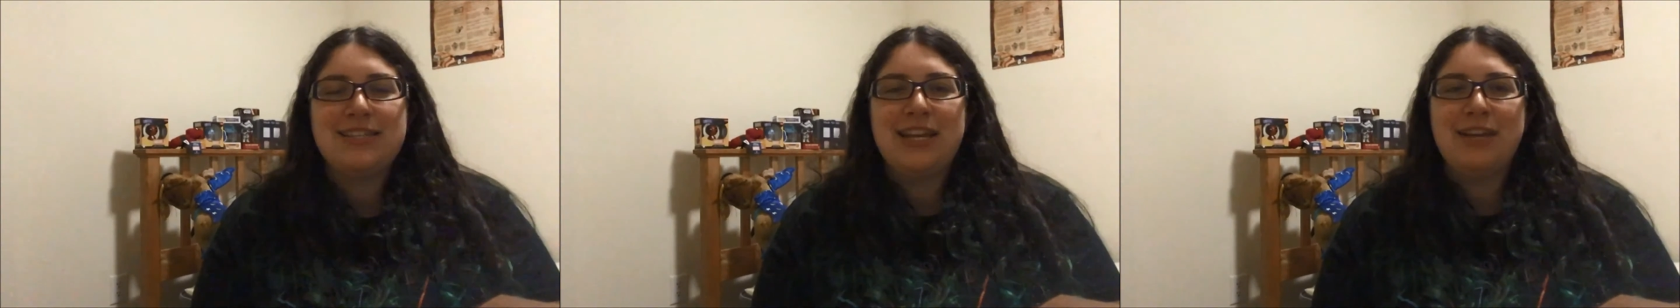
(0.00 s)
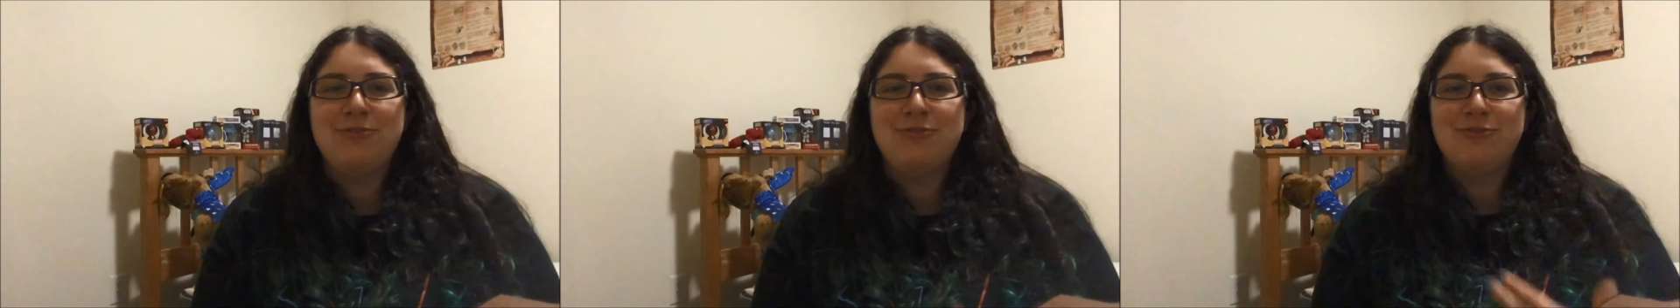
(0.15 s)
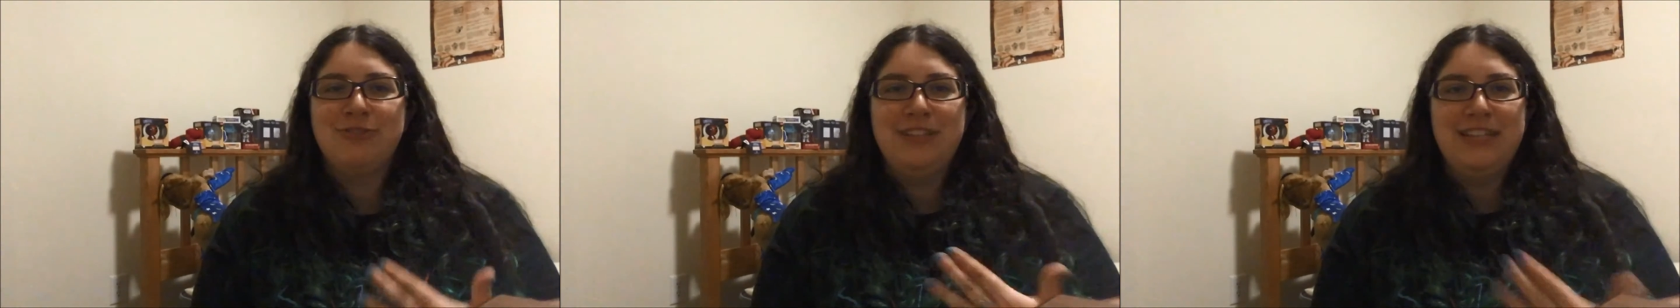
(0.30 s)
and
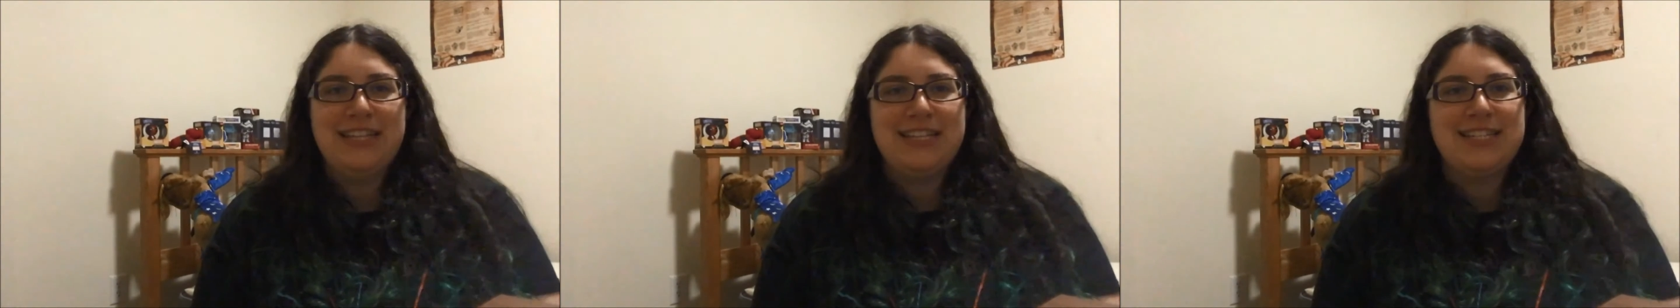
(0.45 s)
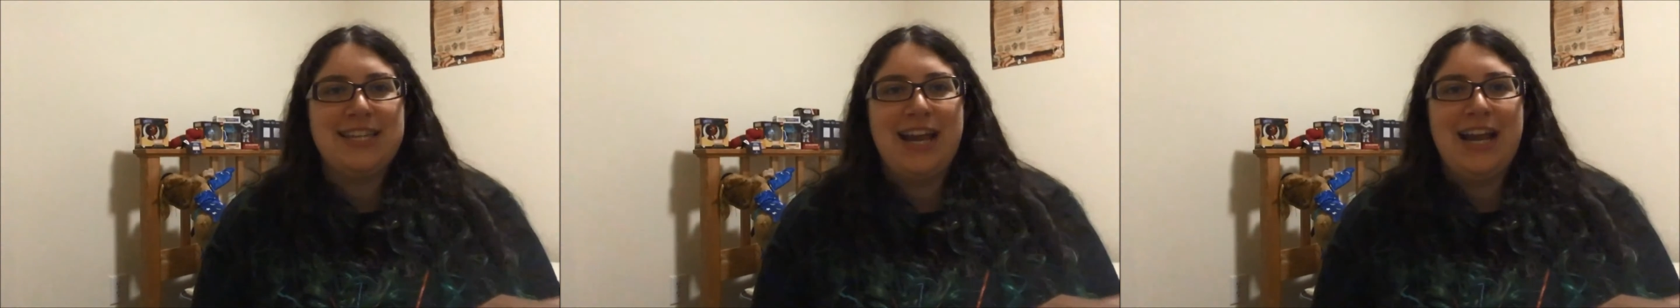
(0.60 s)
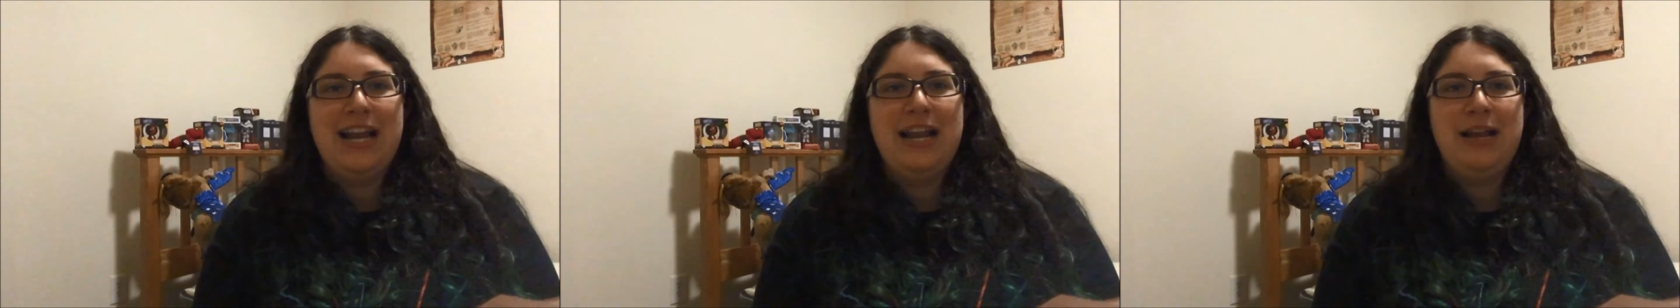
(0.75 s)
I was really
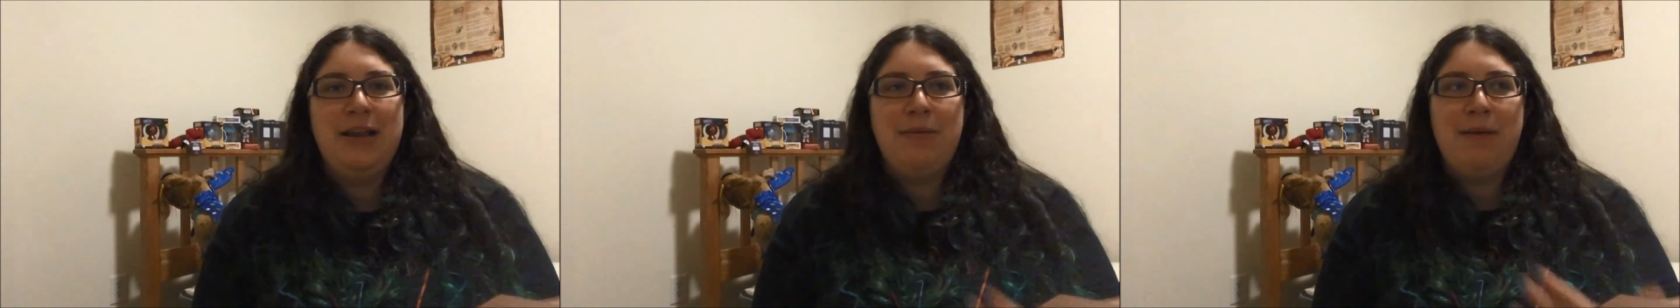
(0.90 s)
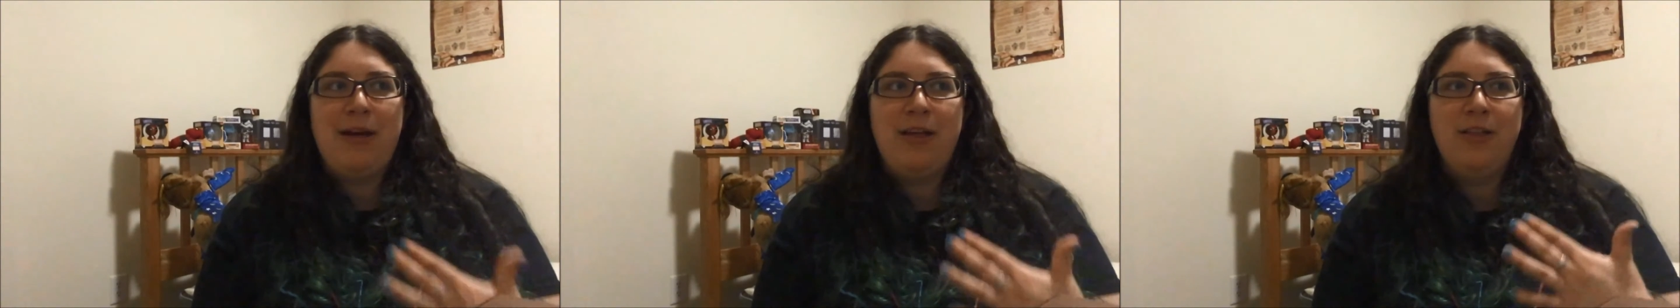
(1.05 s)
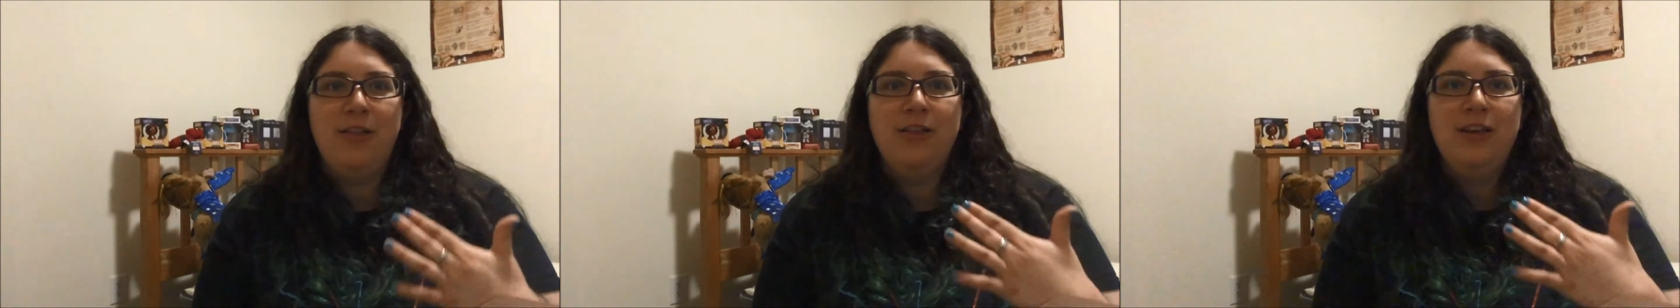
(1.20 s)
excited
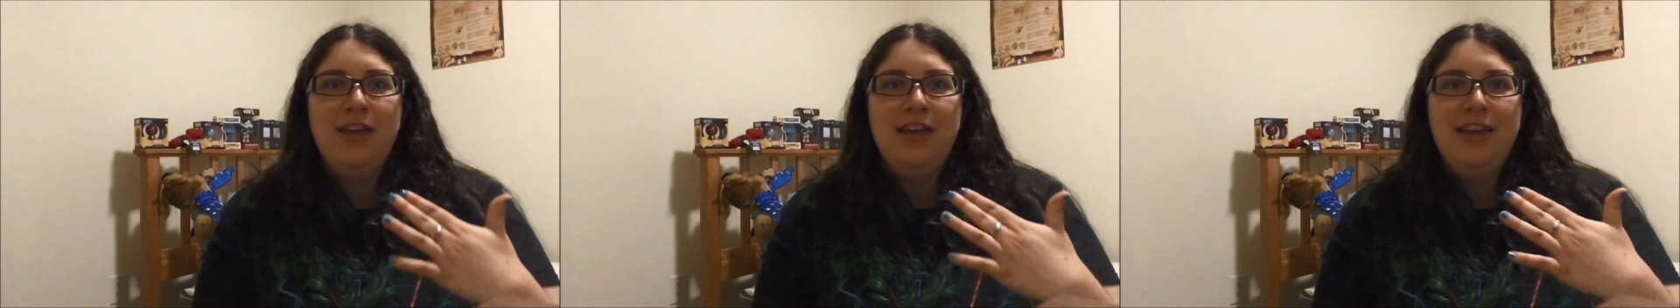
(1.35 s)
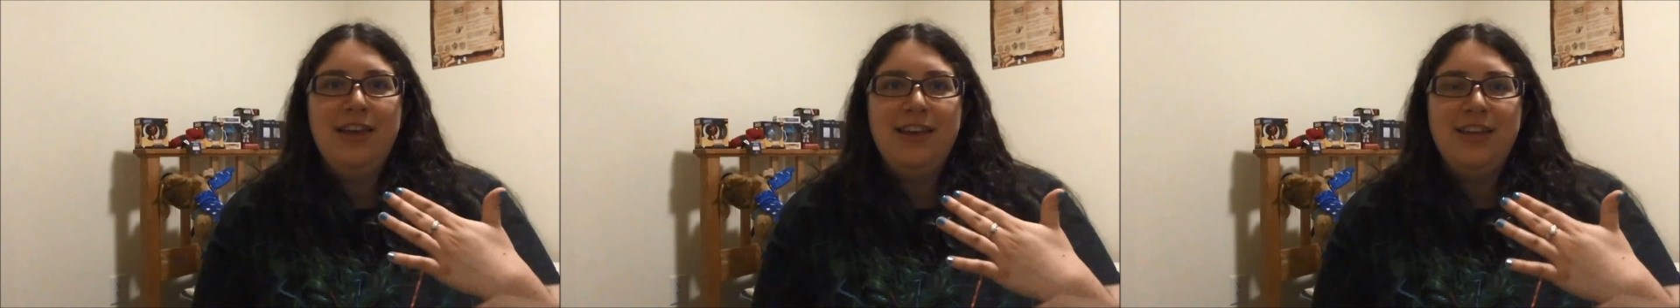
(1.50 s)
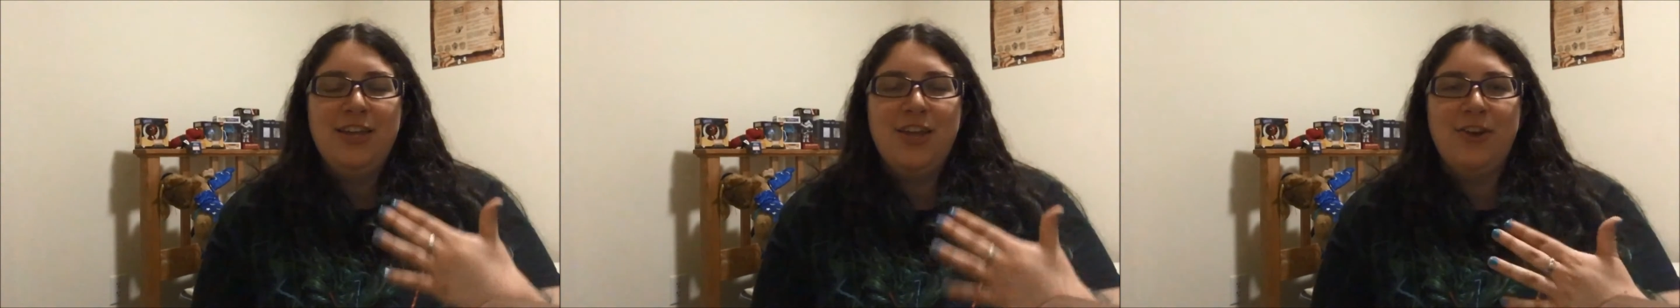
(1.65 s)
about,
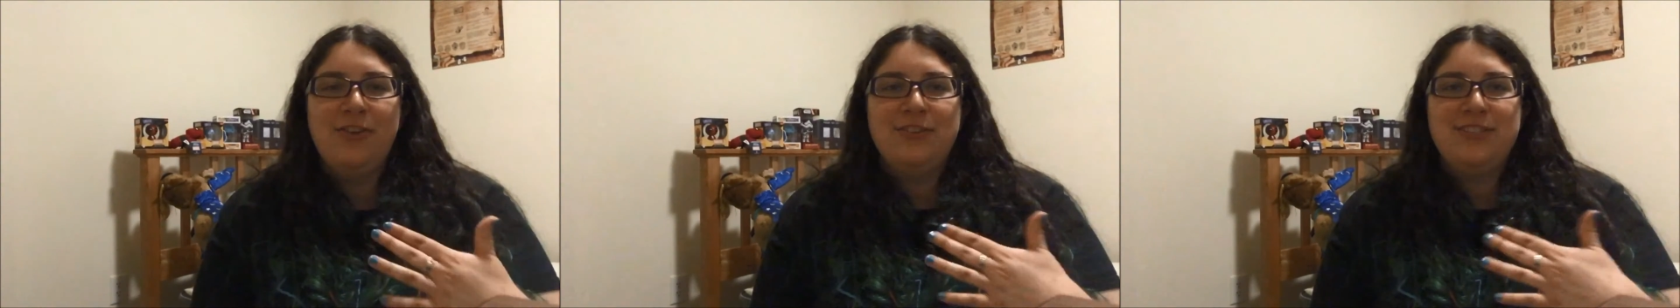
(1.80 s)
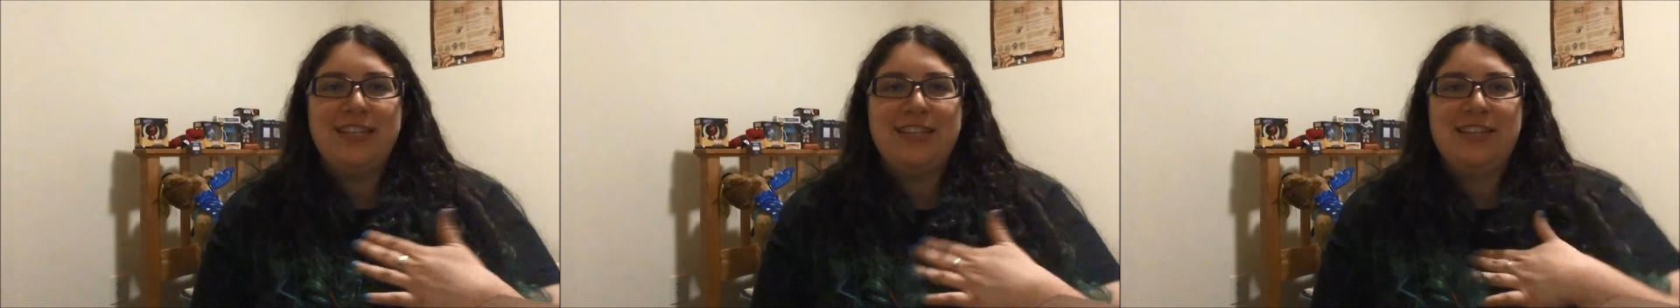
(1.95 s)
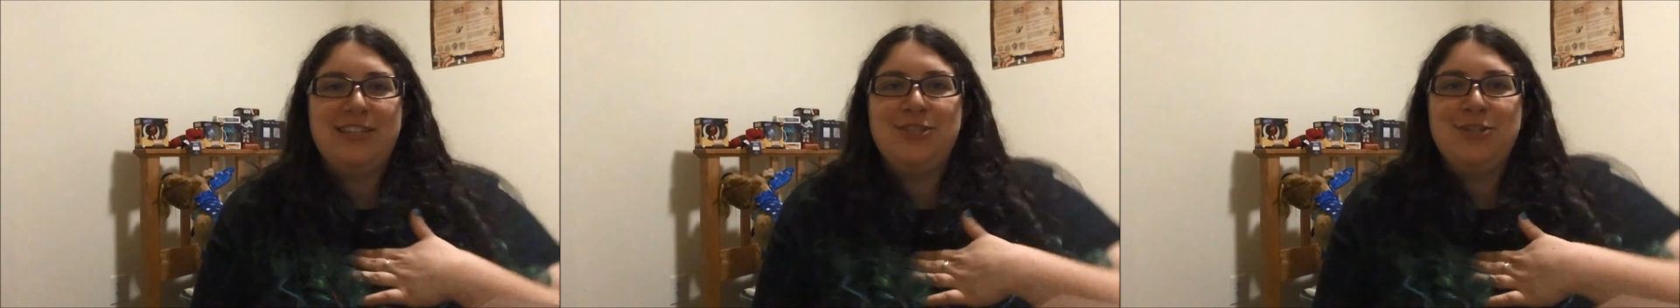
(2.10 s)

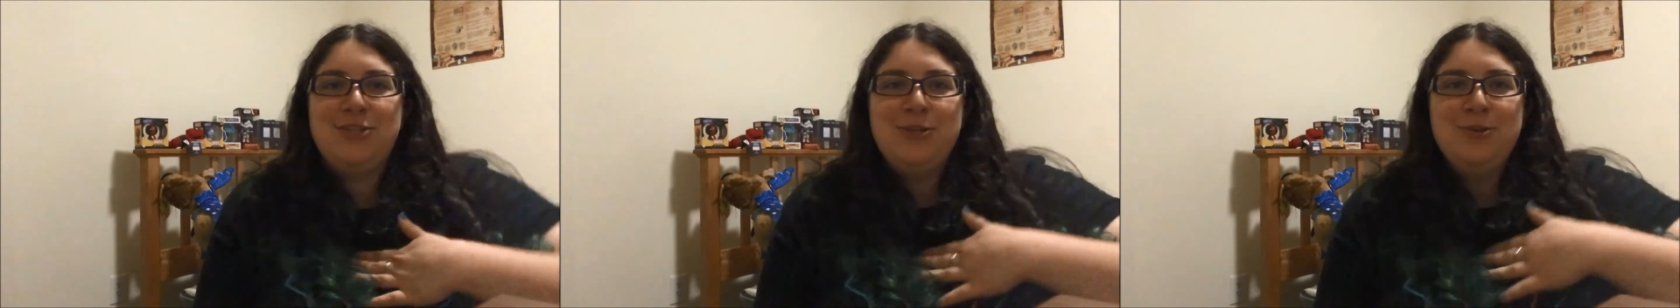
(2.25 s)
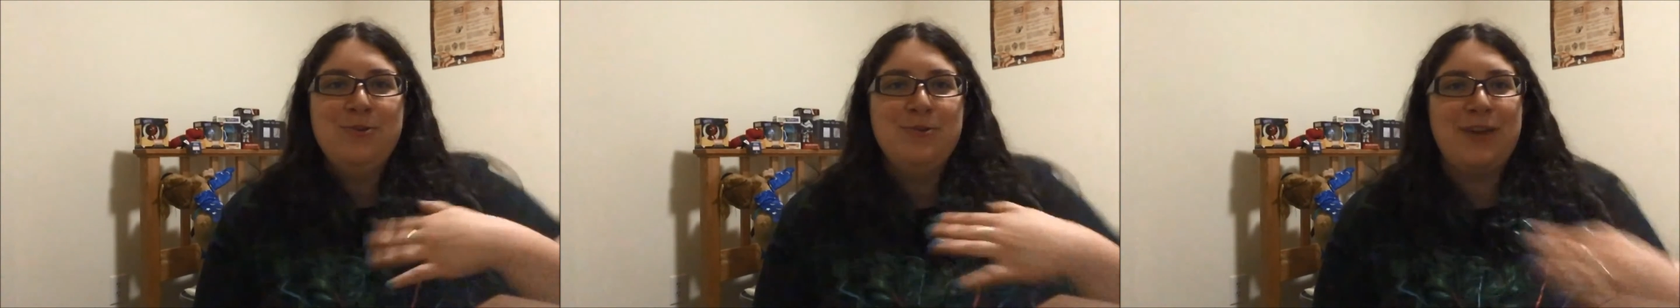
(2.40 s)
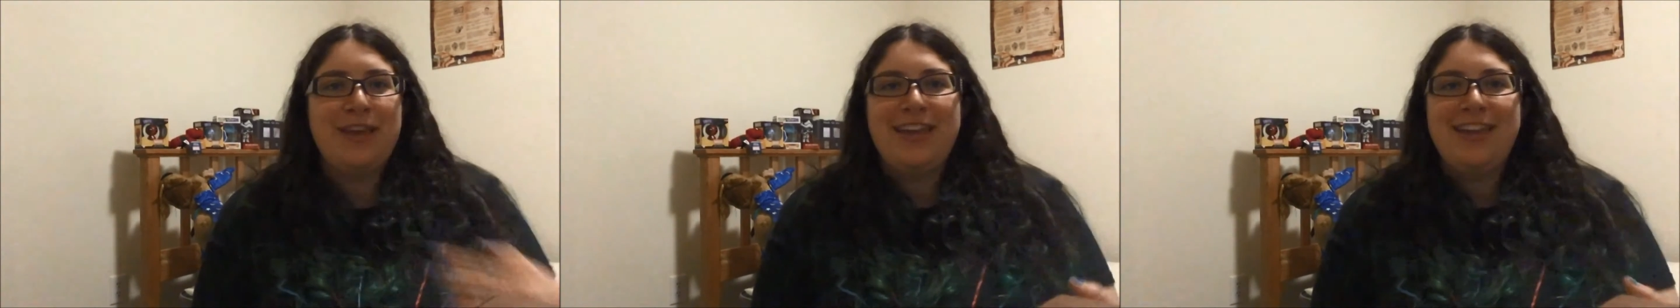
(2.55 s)
it's these two